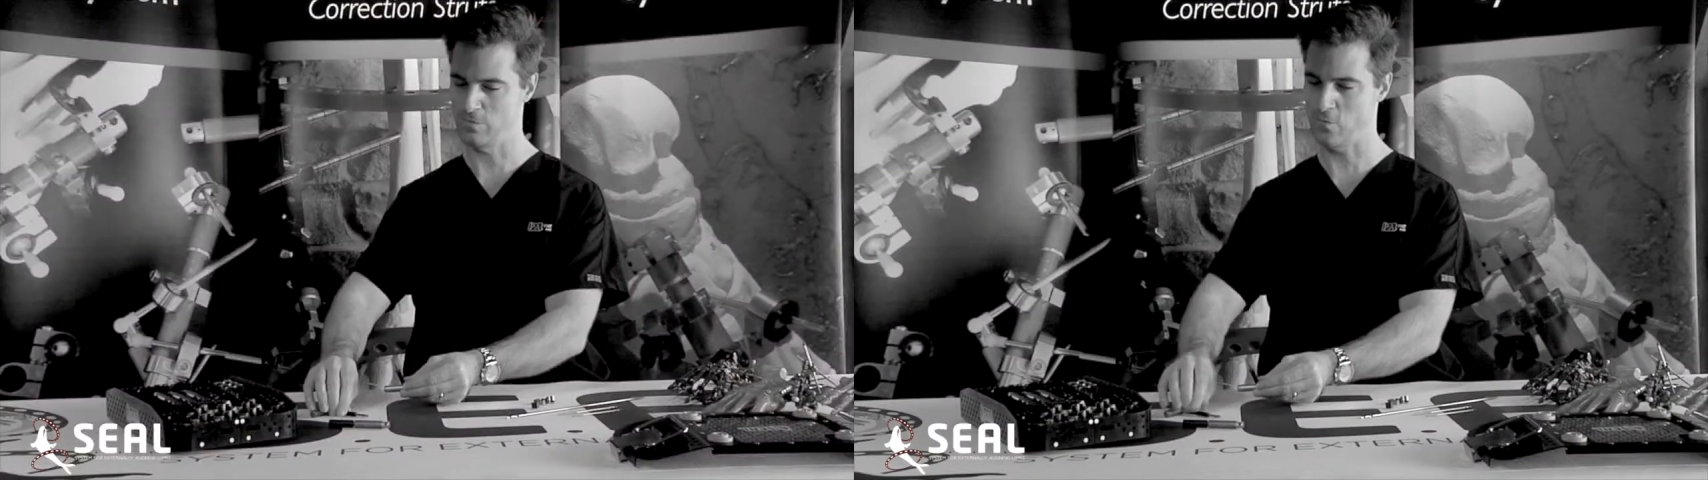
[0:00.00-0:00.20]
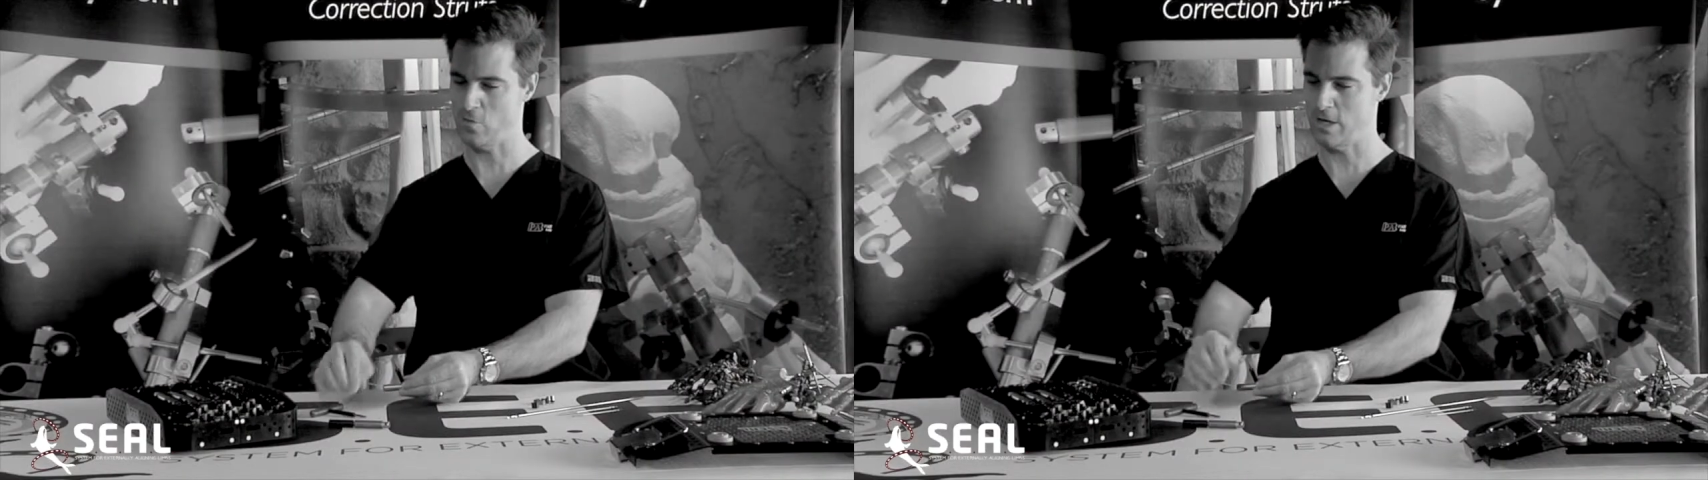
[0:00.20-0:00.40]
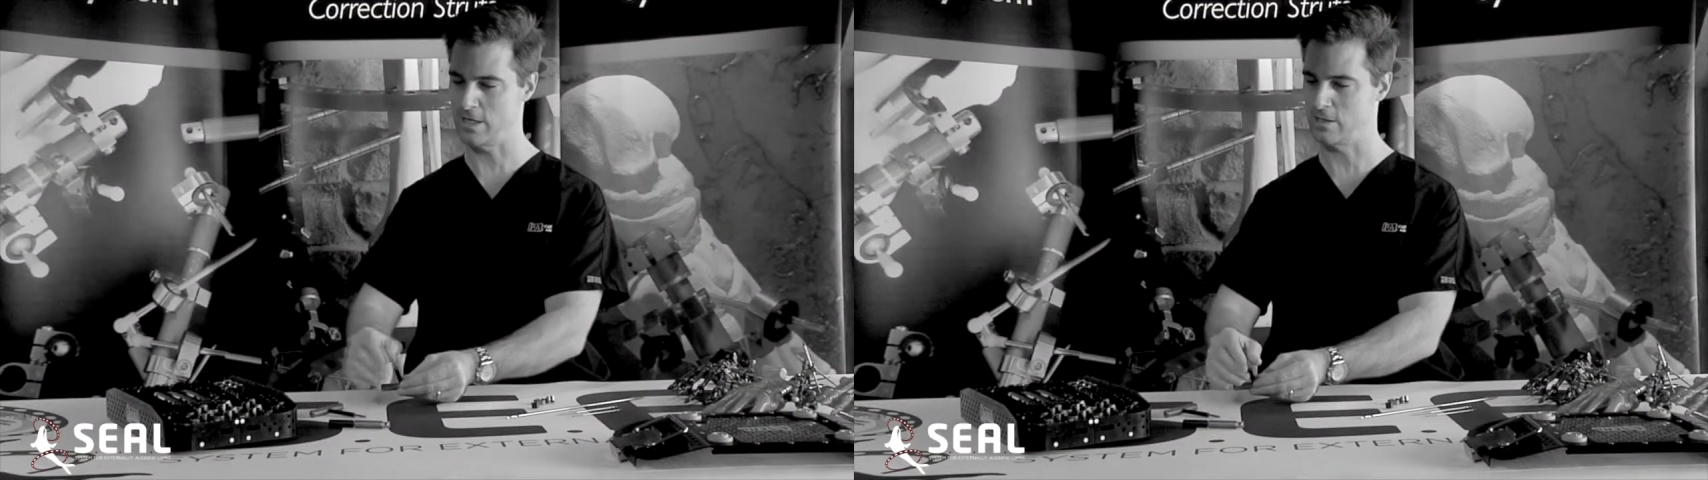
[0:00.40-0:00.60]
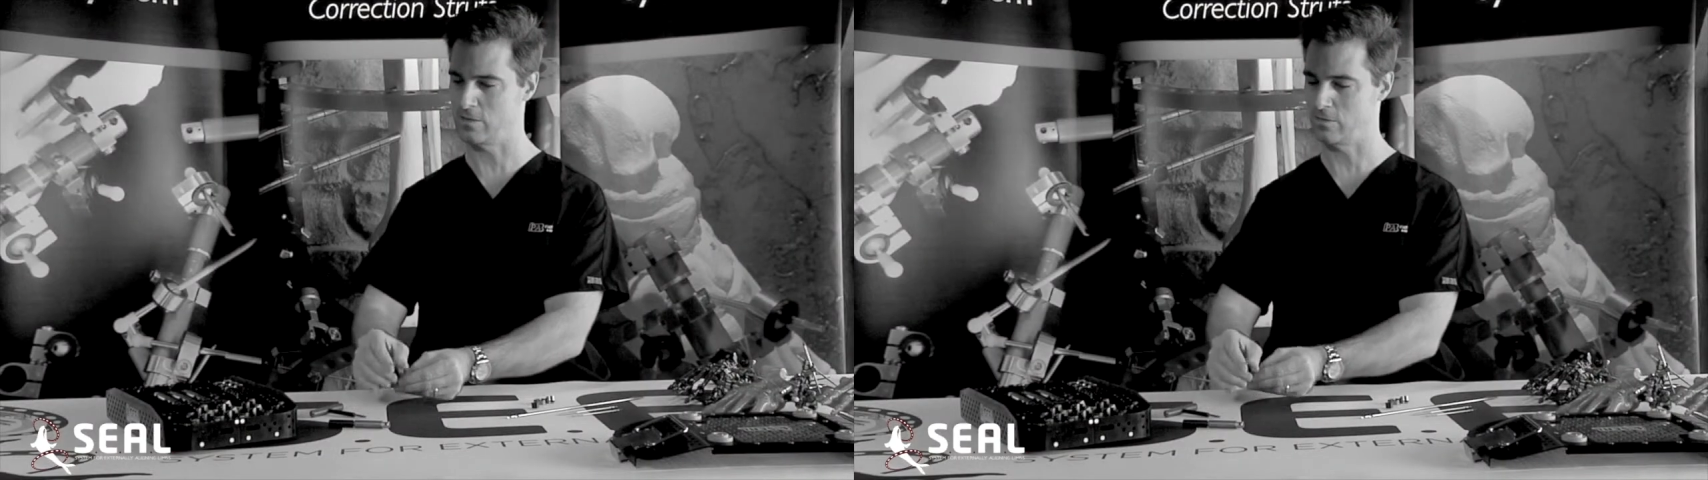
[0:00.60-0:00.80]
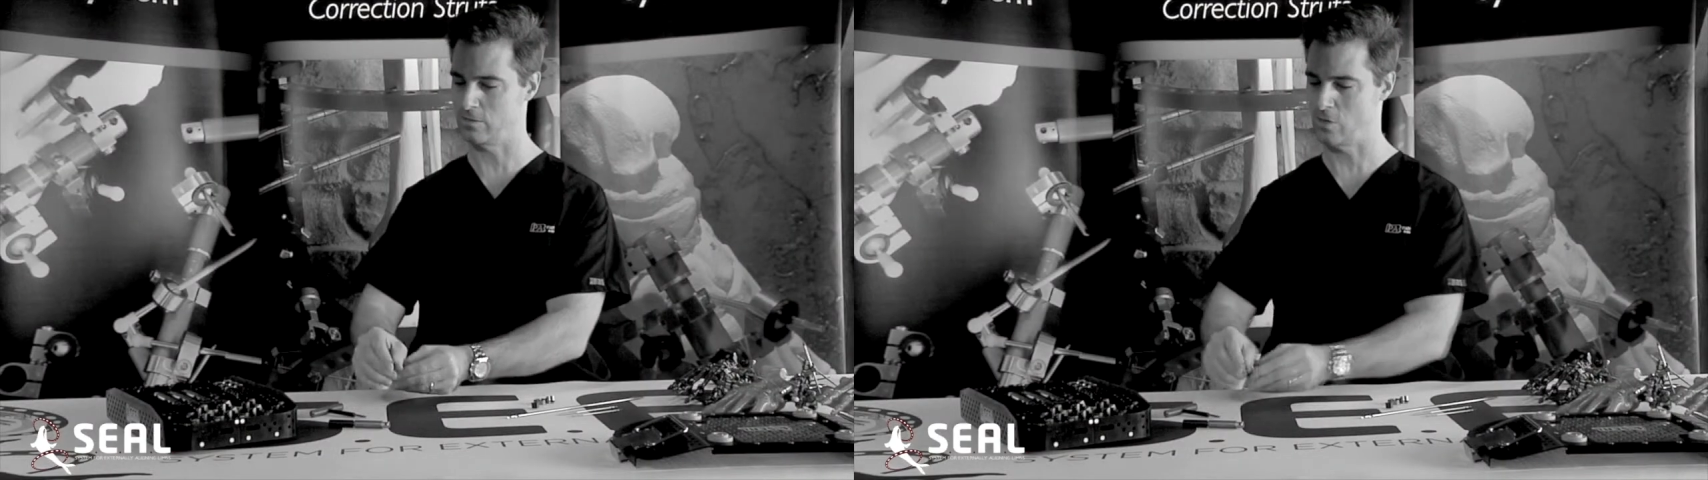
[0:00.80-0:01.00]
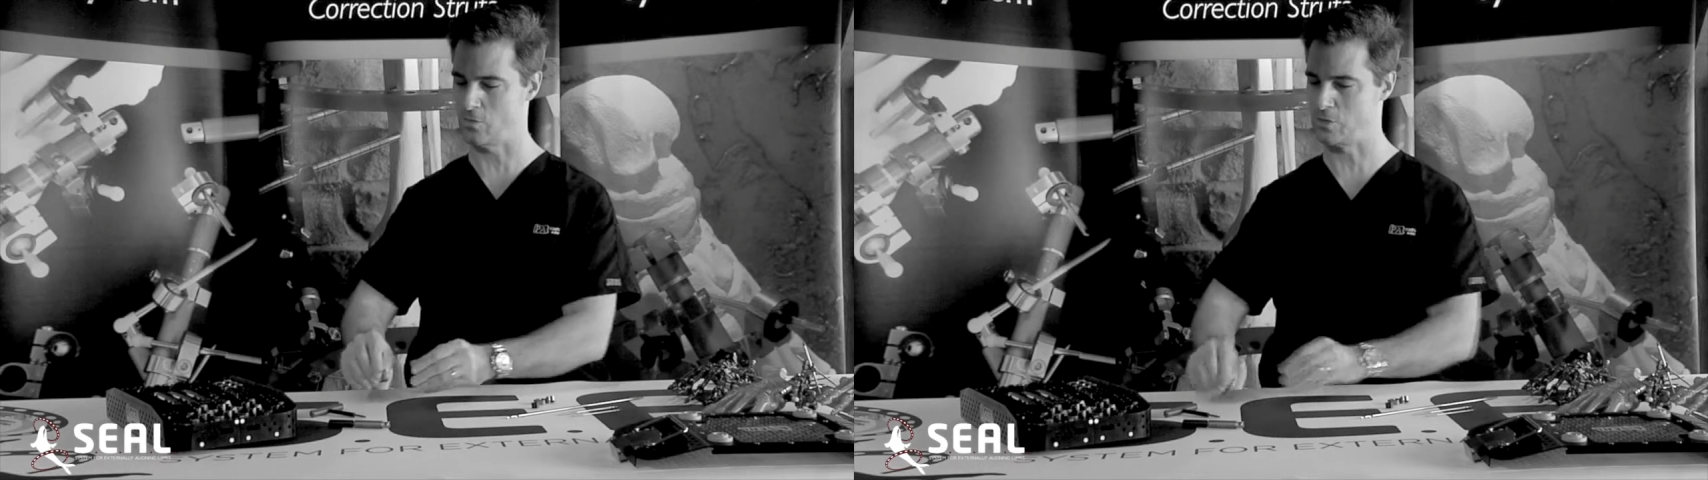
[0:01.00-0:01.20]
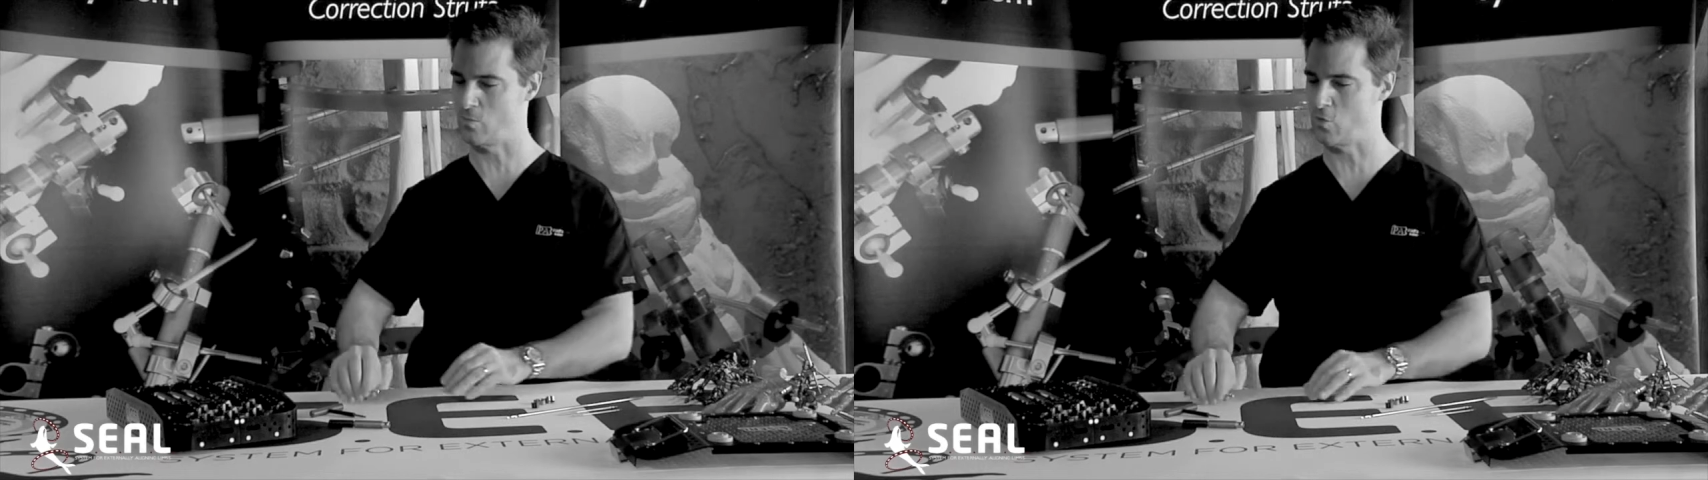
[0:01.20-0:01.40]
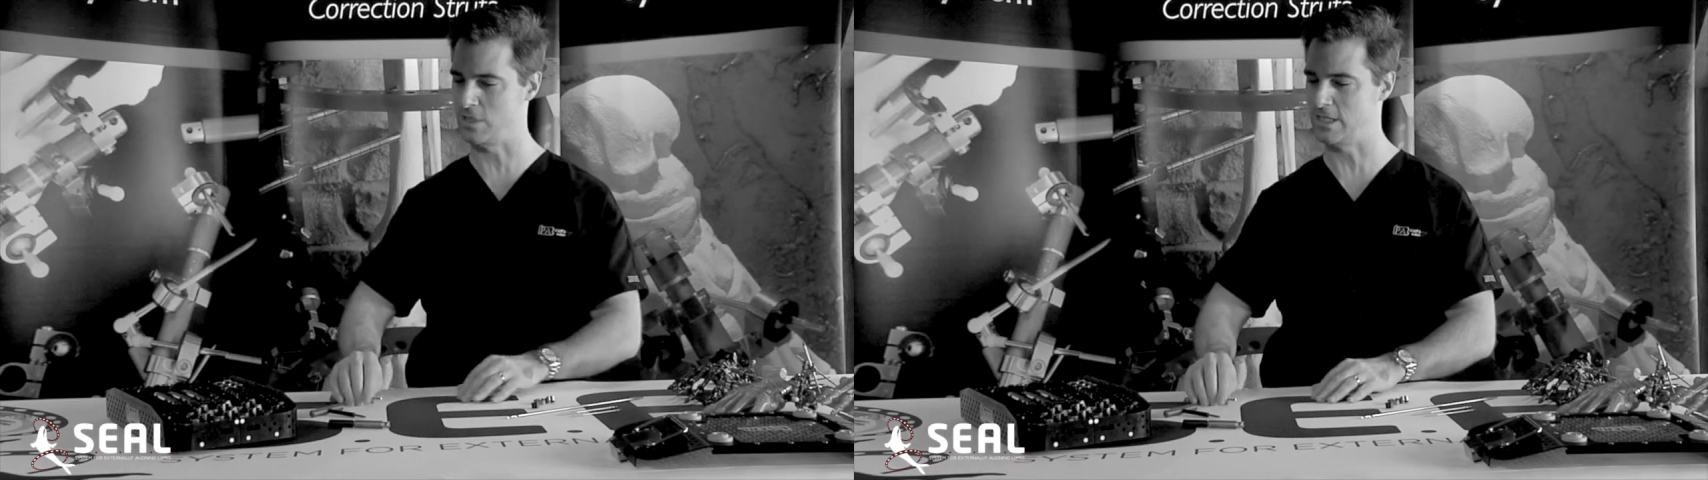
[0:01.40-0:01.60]
Before I go into
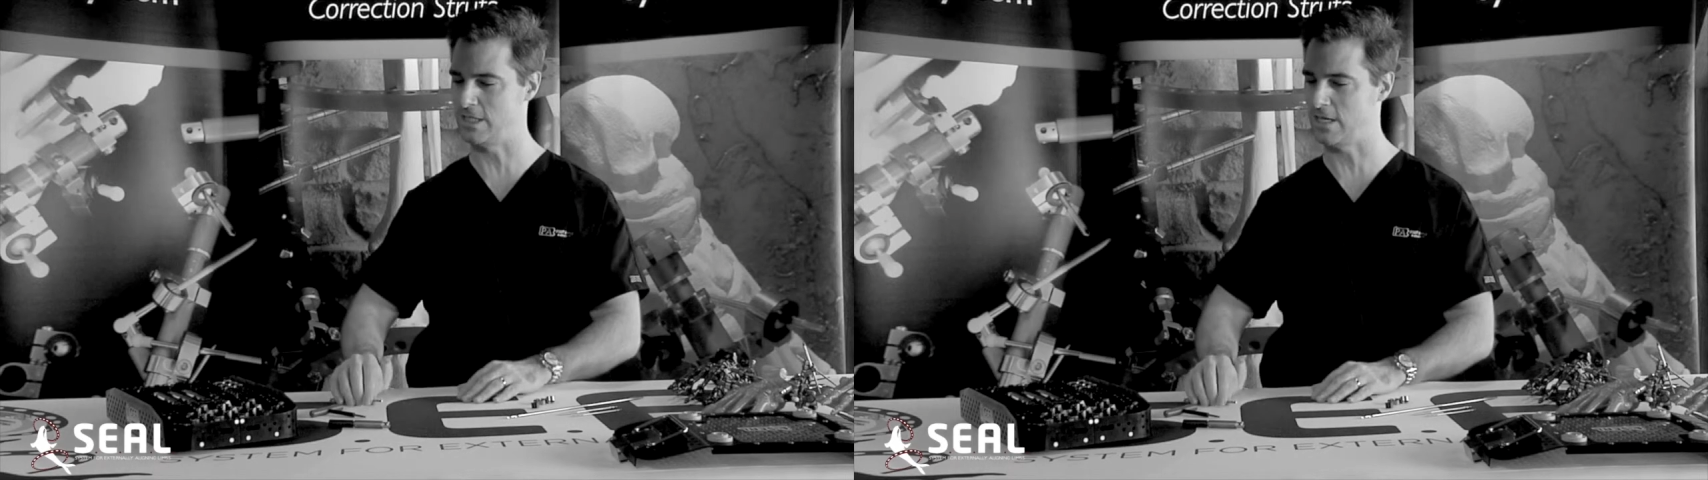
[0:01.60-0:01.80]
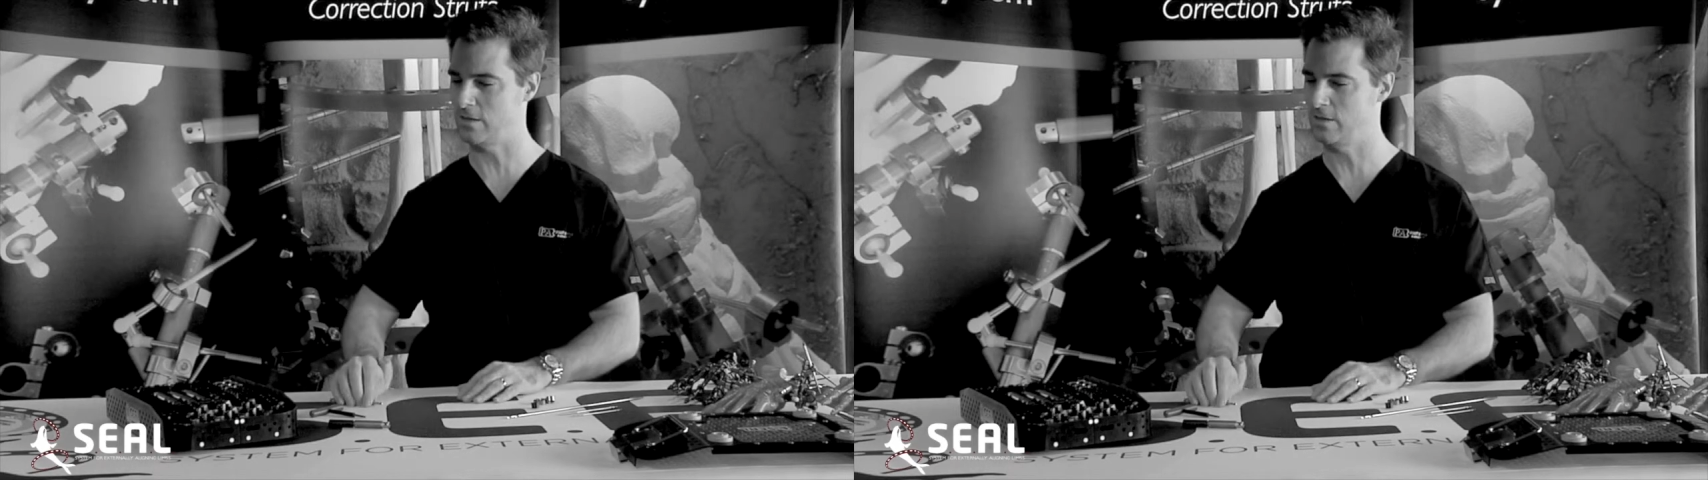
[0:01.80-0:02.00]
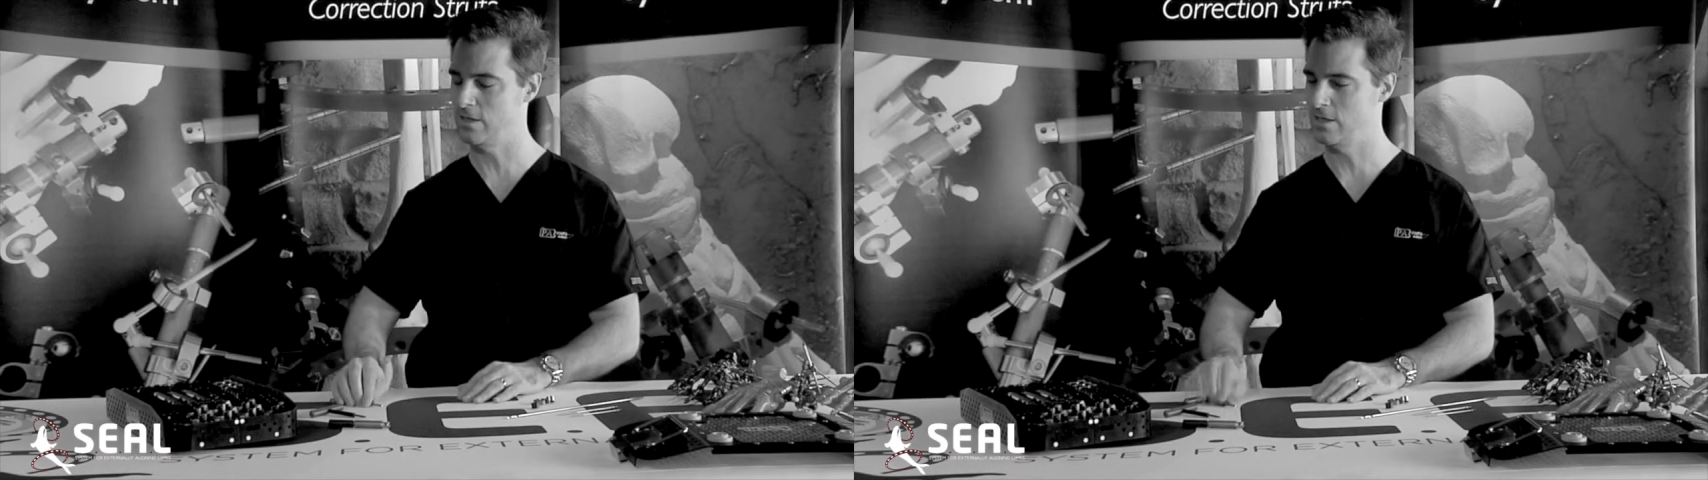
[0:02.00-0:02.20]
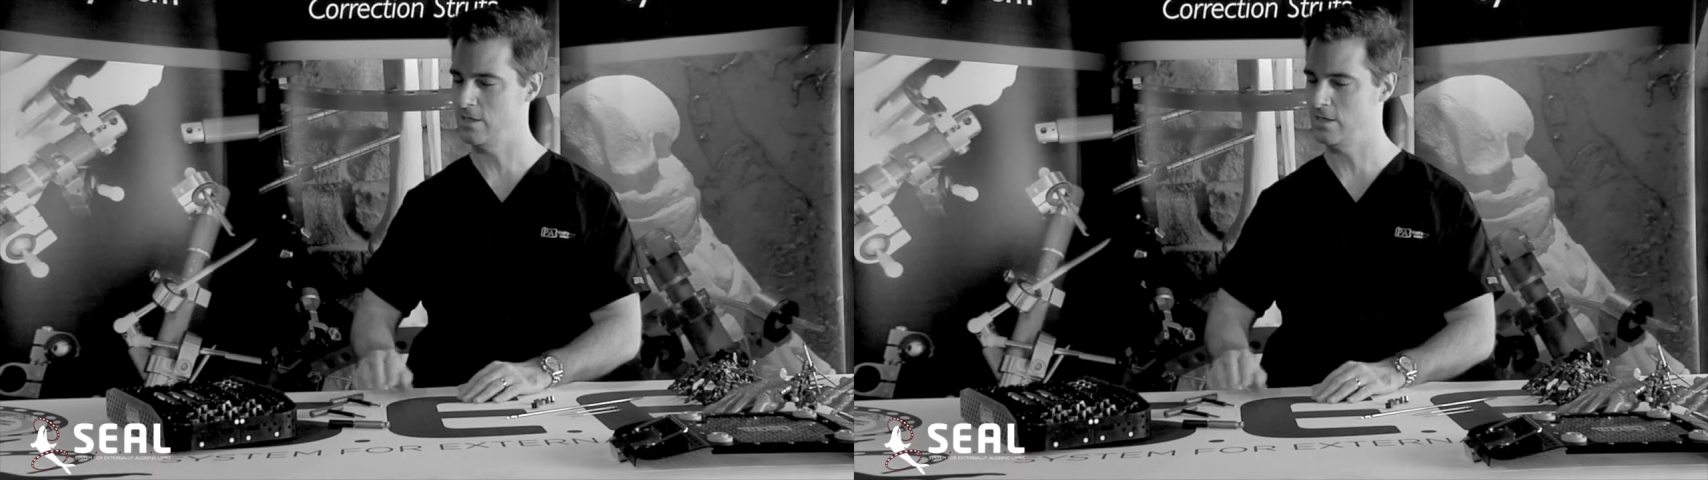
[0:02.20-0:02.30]
more detail,